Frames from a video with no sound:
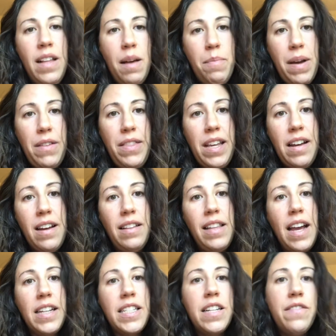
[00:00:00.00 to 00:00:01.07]
about the
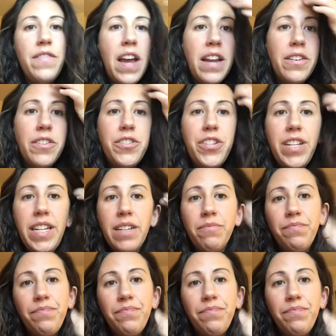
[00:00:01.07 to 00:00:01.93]
collective energy